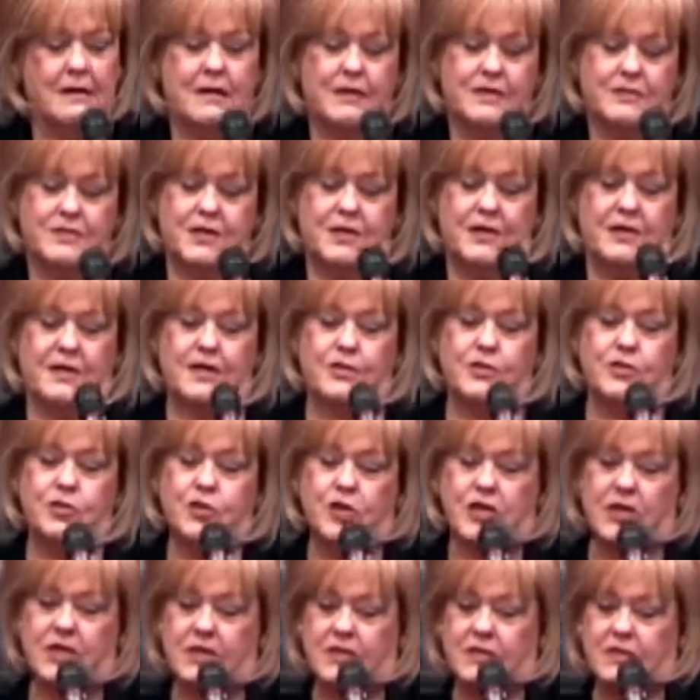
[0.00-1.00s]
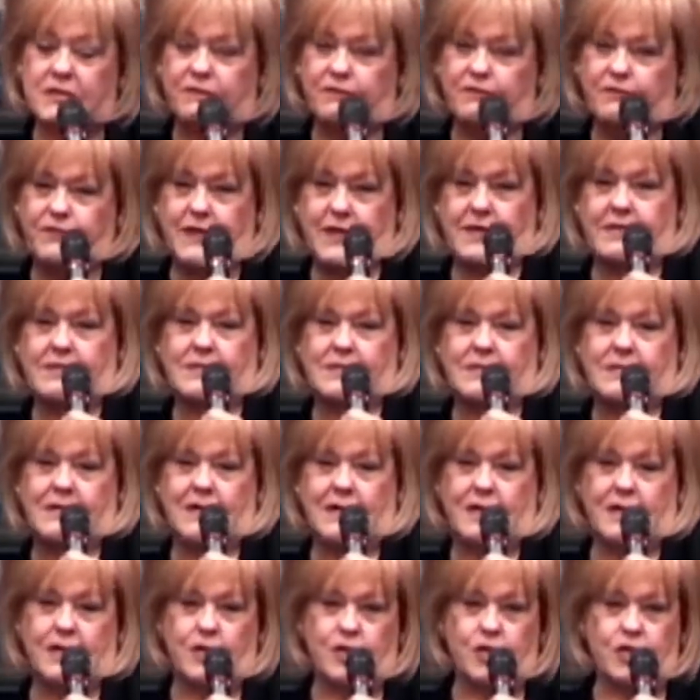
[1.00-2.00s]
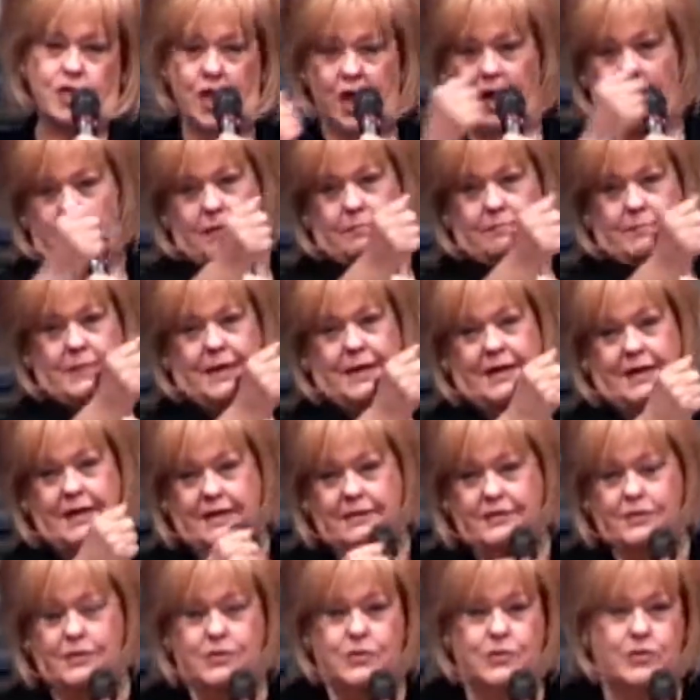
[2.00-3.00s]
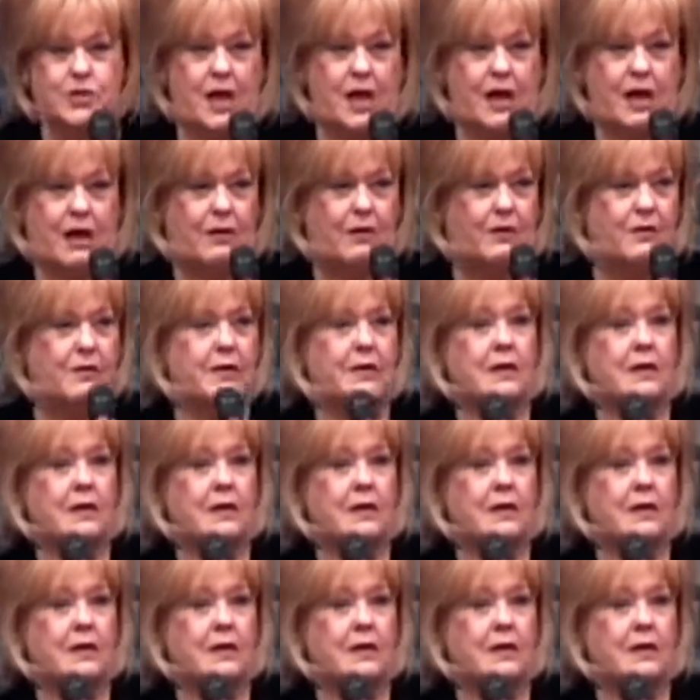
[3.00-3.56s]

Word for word: Said he took his fist and knocked me in the jaw